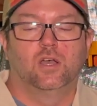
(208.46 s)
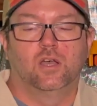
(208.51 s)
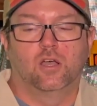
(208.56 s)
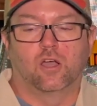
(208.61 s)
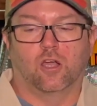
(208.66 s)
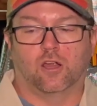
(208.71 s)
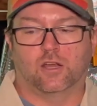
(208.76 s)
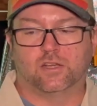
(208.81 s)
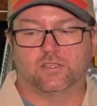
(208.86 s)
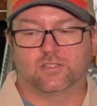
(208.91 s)

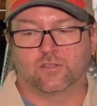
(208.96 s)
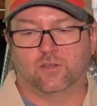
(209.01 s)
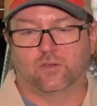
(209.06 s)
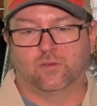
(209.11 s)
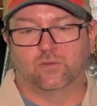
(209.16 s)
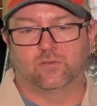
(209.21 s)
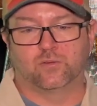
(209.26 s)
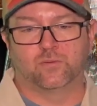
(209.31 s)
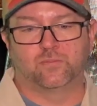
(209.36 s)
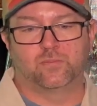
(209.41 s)
All right,
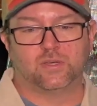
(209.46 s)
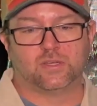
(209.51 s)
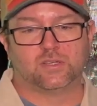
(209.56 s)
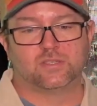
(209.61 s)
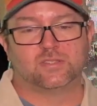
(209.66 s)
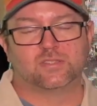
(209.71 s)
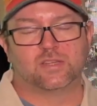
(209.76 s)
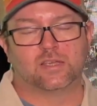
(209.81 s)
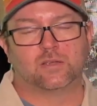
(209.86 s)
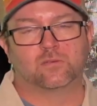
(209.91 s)
so the
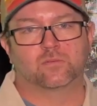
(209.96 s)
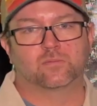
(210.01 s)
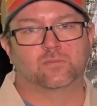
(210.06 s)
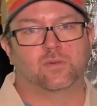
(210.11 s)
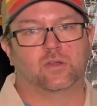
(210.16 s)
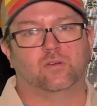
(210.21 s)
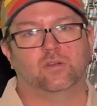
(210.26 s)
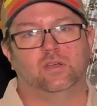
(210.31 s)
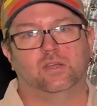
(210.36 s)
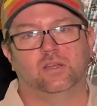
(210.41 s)
biggest thing with
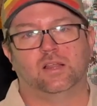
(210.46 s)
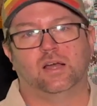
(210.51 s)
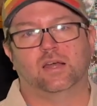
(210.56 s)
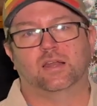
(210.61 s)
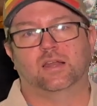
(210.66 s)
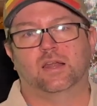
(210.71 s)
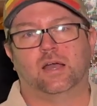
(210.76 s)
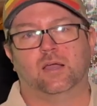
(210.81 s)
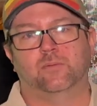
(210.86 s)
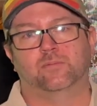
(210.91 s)
metal halide
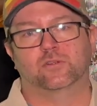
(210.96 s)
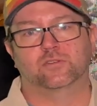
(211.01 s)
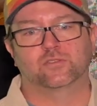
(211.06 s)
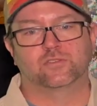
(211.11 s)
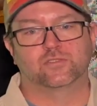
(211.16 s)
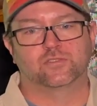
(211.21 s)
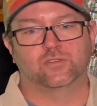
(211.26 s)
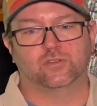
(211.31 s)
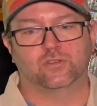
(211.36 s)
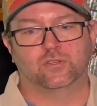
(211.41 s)
on high pressure
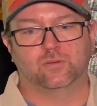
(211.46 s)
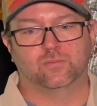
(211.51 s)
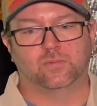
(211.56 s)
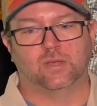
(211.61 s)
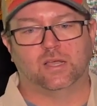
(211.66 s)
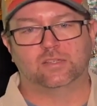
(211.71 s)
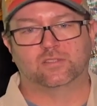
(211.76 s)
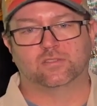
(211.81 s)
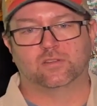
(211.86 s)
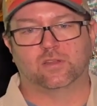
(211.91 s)
sodium
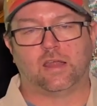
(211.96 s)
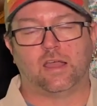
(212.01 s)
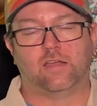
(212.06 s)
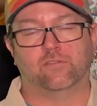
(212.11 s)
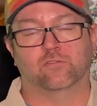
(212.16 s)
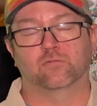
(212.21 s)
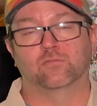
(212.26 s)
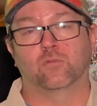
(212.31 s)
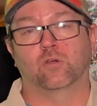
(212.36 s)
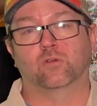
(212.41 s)
lights that have
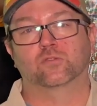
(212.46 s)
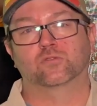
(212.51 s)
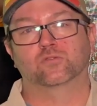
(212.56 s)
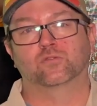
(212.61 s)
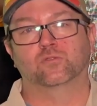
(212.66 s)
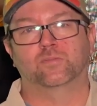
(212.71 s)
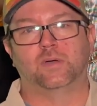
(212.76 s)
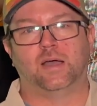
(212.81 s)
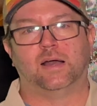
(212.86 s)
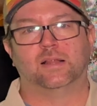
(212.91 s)
remote
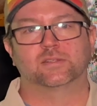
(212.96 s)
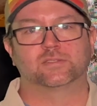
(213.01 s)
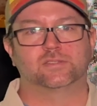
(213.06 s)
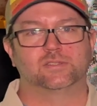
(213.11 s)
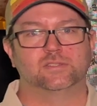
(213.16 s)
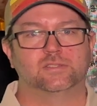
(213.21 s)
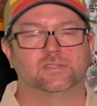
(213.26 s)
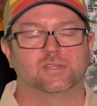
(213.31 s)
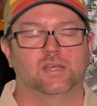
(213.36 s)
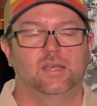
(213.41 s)
control
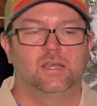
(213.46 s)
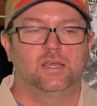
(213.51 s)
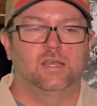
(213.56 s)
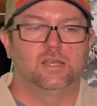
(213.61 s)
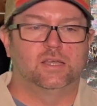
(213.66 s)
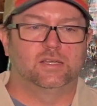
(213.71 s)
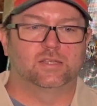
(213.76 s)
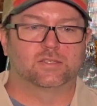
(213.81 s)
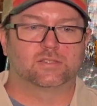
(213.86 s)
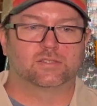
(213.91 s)
balances
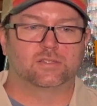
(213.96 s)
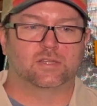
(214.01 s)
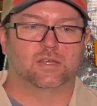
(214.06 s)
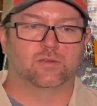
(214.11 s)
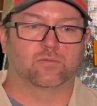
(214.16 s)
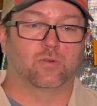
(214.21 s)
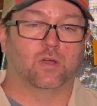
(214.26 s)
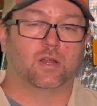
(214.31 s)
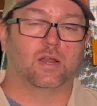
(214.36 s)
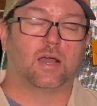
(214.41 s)
is they
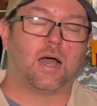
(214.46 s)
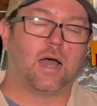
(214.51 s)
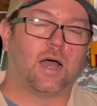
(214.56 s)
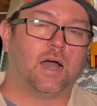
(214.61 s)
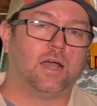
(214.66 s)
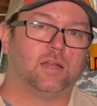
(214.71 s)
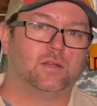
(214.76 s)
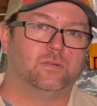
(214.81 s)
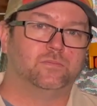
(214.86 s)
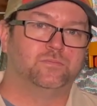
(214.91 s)
run
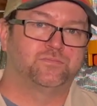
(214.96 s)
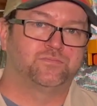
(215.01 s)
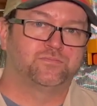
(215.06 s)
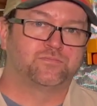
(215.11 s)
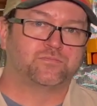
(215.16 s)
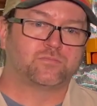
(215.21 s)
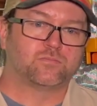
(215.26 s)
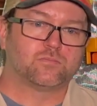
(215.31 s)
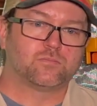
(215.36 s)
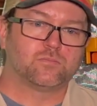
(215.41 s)
hot
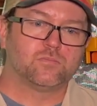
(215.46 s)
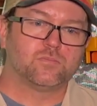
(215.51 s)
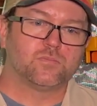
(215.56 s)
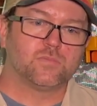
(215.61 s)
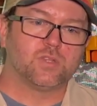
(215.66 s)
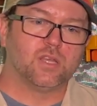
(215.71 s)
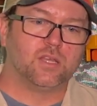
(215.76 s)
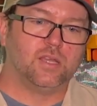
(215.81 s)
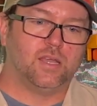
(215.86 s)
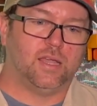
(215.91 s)

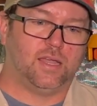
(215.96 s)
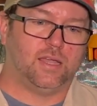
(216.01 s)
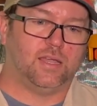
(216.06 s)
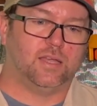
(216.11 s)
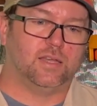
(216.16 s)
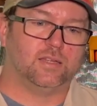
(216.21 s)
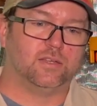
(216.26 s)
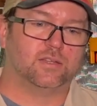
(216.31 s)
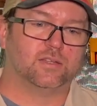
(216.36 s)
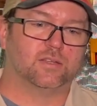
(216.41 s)

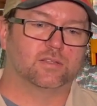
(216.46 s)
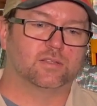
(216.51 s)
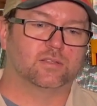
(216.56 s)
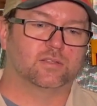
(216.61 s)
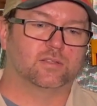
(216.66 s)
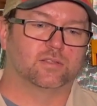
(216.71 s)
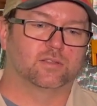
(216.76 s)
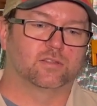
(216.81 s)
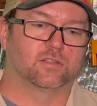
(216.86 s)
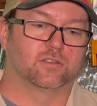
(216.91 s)
and
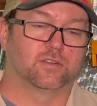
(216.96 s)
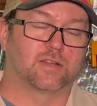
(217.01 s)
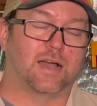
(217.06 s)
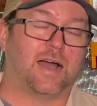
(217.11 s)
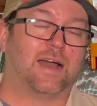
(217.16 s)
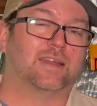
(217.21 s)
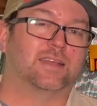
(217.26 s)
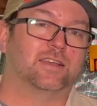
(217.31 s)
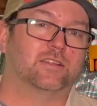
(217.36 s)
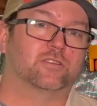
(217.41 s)
they're
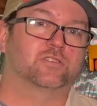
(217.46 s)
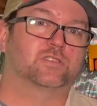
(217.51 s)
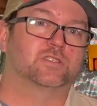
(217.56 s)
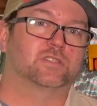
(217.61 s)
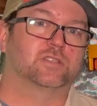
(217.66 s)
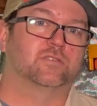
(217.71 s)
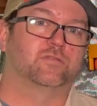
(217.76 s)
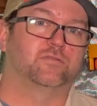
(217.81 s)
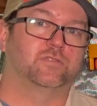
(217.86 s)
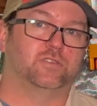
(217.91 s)
not
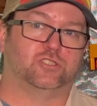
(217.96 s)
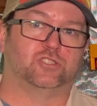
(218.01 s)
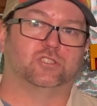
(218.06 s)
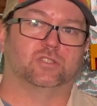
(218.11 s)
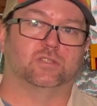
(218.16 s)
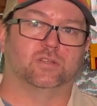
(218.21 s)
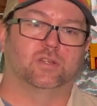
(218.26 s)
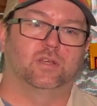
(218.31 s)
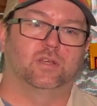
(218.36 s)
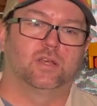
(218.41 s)
energy efficient.
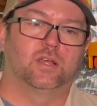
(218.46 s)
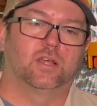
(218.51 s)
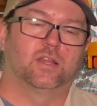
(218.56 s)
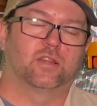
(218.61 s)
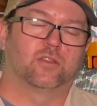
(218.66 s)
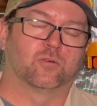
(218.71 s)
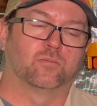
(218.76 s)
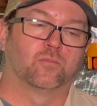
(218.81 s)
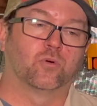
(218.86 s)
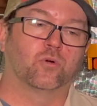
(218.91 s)

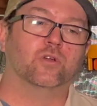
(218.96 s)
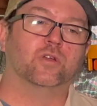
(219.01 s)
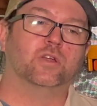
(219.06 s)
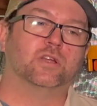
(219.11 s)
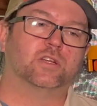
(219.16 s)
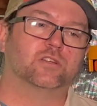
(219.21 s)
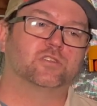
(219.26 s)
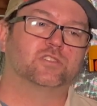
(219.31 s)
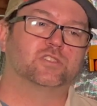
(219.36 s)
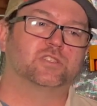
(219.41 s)
They're more
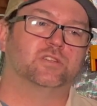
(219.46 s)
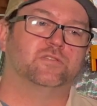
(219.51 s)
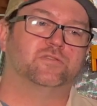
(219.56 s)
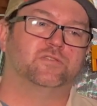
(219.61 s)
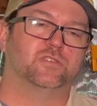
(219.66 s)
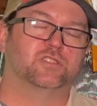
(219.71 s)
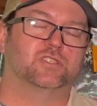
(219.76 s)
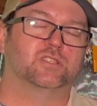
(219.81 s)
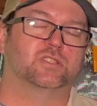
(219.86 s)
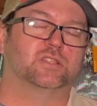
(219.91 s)
energy
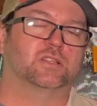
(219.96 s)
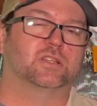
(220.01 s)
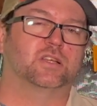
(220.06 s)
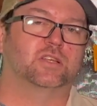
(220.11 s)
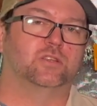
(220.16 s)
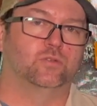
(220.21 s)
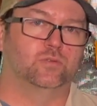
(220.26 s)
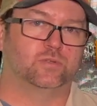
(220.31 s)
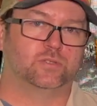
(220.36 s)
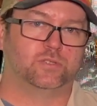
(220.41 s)
efficient than they
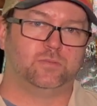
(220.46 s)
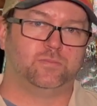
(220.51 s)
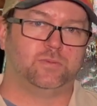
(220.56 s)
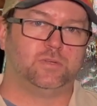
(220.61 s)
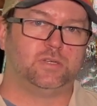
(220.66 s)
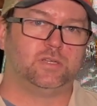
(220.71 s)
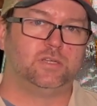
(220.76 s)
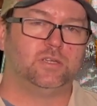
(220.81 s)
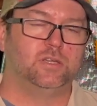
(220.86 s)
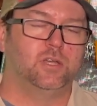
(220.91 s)
used to
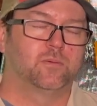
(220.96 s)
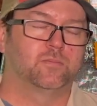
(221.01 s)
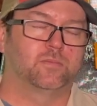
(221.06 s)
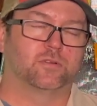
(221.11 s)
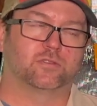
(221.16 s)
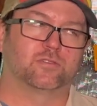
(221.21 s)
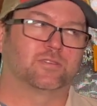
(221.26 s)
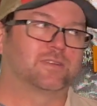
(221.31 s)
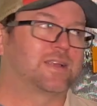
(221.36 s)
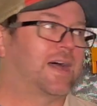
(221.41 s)
be, but
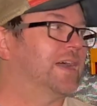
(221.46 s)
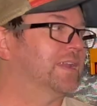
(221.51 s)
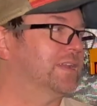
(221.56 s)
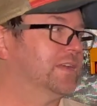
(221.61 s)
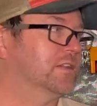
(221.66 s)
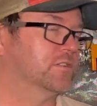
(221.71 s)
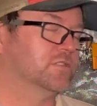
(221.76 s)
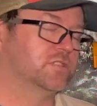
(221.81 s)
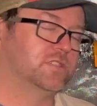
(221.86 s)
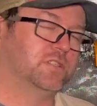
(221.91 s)
they're not
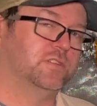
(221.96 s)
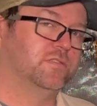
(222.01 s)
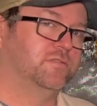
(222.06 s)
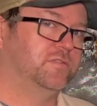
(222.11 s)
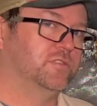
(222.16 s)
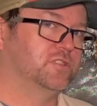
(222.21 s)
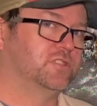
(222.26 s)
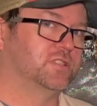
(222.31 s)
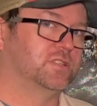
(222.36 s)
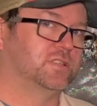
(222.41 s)
energy
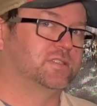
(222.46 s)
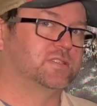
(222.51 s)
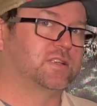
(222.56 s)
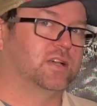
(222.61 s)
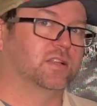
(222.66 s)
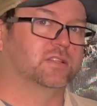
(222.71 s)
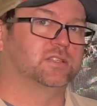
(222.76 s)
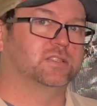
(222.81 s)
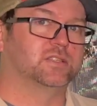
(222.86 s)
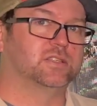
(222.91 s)
efficient as
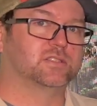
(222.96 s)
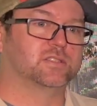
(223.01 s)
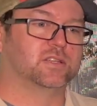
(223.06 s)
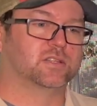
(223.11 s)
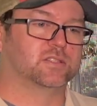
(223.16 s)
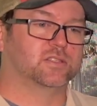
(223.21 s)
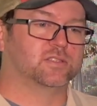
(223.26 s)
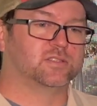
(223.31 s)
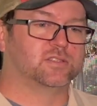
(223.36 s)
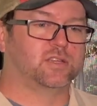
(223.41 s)
LEDs like
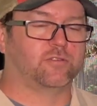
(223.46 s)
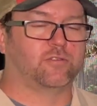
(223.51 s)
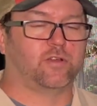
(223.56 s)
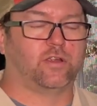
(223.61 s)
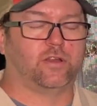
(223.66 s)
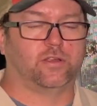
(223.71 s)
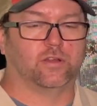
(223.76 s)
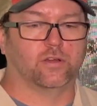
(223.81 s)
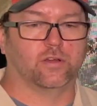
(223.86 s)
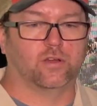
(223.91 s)
this light right
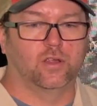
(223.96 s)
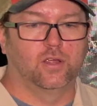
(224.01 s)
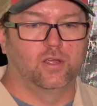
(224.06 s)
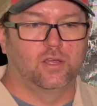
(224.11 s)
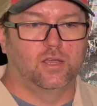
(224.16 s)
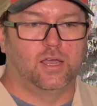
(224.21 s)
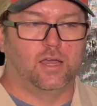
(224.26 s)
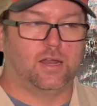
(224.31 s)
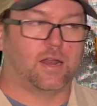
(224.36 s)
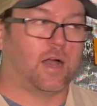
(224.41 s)
here.
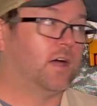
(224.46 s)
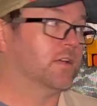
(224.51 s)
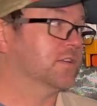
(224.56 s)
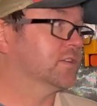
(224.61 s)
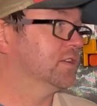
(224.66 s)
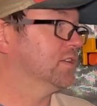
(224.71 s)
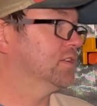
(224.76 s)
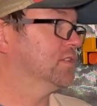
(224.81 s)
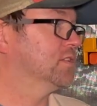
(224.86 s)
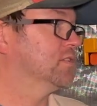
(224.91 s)
And I'll
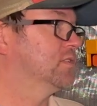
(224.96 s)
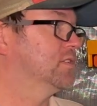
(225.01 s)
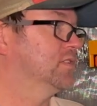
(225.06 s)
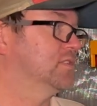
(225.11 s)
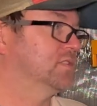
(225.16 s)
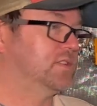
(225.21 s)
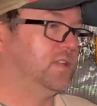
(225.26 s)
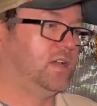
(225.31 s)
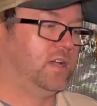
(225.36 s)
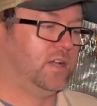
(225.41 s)
get into
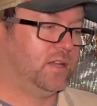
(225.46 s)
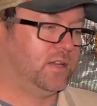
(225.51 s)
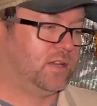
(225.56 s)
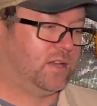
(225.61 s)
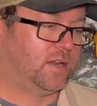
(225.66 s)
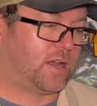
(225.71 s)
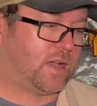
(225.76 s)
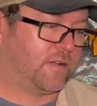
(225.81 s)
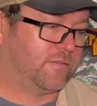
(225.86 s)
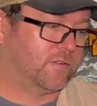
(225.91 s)
this light,
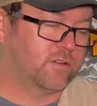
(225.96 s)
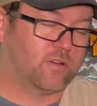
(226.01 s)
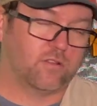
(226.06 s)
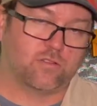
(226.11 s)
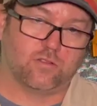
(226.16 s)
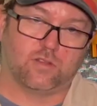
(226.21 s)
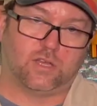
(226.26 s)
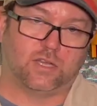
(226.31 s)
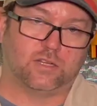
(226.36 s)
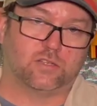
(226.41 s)
and I have another
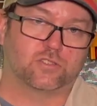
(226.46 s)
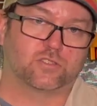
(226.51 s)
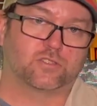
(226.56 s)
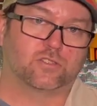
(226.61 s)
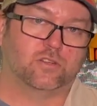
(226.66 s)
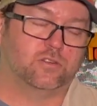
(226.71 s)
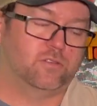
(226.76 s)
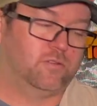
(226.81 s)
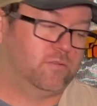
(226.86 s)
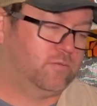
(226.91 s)
light to show
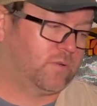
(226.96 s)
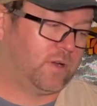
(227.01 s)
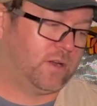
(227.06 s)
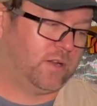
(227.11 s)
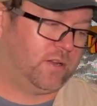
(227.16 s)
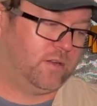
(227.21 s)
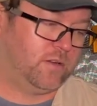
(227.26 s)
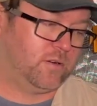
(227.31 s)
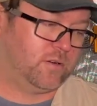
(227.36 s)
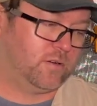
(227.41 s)
you right
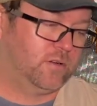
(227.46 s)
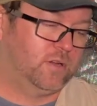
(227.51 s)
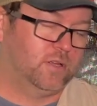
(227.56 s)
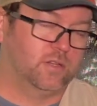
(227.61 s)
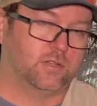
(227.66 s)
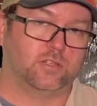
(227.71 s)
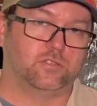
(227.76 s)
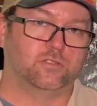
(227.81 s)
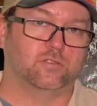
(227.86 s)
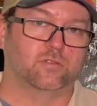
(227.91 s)
here
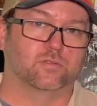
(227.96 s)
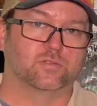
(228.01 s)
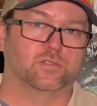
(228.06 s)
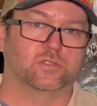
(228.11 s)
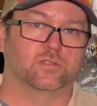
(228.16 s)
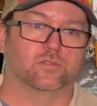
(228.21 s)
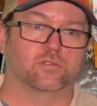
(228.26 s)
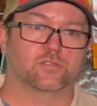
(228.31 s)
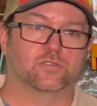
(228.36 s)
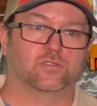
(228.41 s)
that you don't see
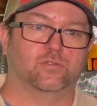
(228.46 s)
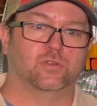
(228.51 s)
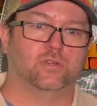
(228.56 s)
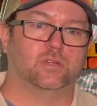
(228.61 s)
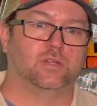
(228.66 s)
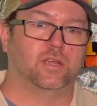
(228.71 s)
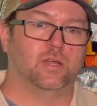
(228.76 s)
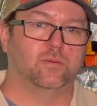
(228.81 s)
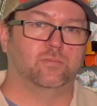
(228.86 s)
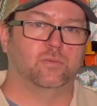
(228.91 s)
on the screen
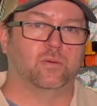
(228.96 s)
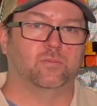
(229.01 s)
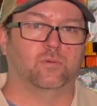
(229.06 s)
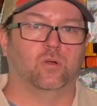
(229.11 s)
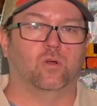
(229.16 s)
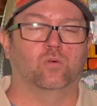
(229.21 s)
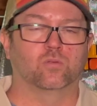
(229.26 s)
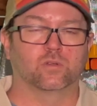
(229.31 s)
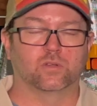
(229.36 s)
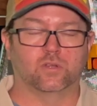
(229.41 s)
yet, but I'm going to
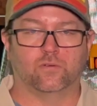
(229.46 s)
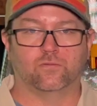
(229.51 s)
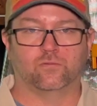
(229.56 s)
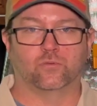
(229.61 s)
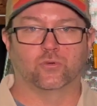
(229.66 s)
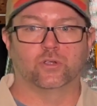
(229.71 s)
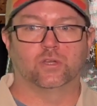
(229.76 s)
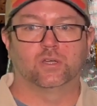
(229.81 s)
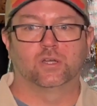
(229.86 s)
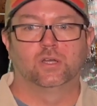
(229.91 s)
hold it up
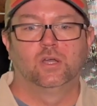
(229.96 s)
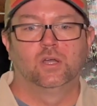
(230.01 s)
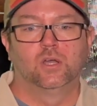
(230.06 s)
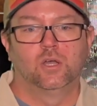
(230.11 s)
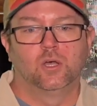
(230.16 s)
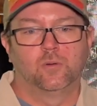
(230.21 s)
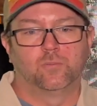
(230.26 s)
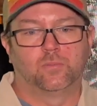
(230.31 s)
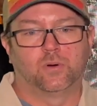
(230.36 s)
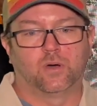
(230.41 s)
for you.
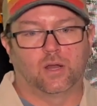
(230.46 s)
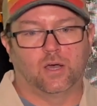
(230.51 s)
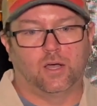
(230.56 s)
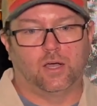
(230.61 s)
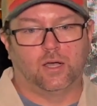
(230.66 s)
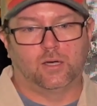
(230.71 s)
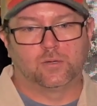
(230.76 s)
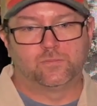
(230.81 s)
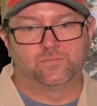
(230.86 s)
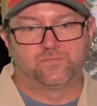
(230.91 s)

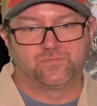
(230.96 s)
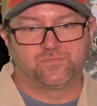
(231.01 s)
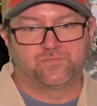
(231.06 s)
But